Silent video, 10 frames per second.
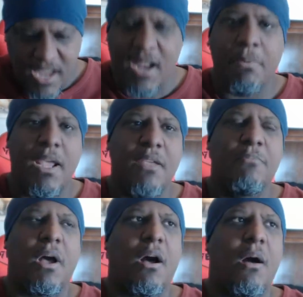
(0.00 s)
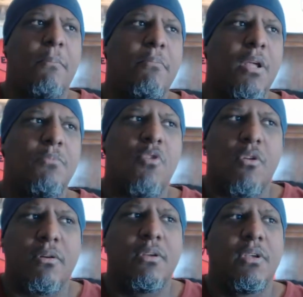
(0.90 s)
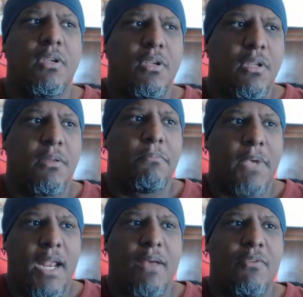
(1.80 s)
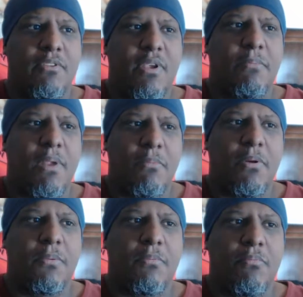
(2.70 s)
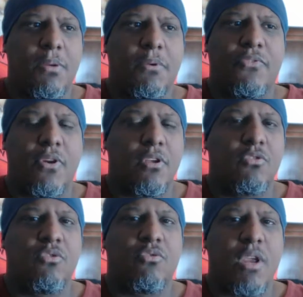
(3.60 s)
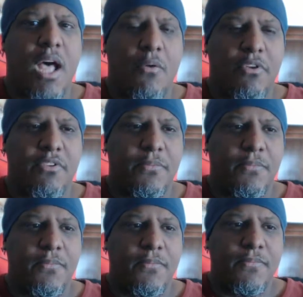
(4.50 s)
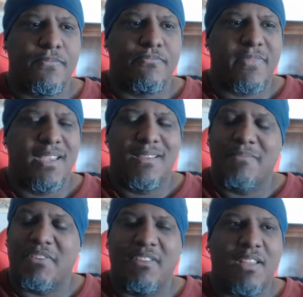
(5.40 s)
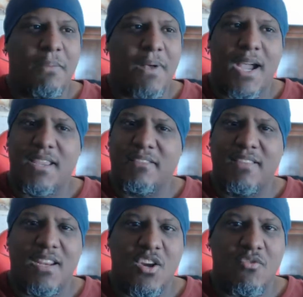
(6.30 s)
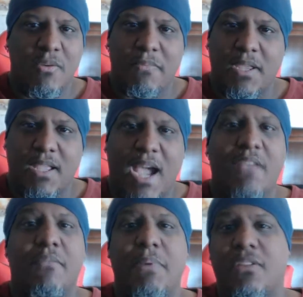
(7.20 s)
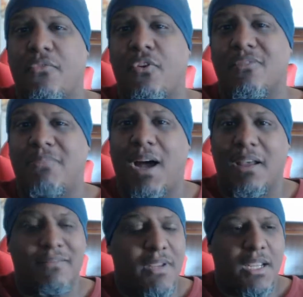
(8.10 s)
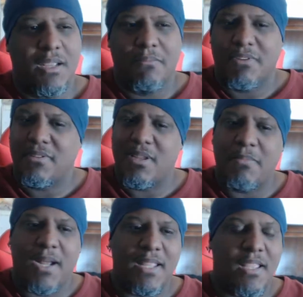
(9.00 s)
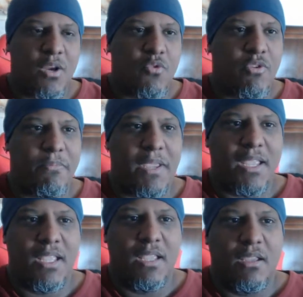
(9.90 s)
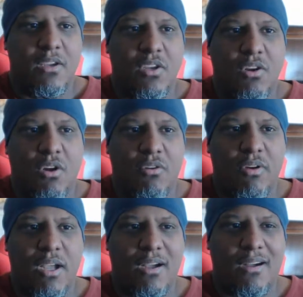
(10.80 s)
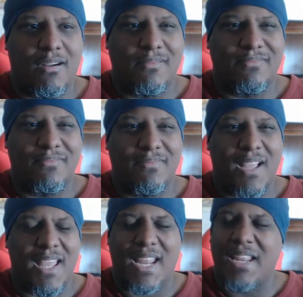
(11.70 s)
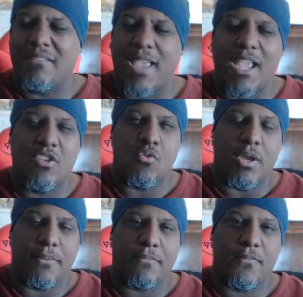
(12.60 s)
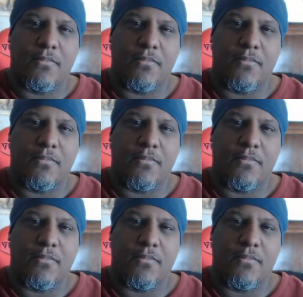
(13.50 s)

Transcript: And I played Bloodborne. Man, I want to say I played Bloodborne for a good 2-3 hours. But something about it just didn't grip me. I even beat the first boss. But something about it didn't grip me. And I didn't take to it.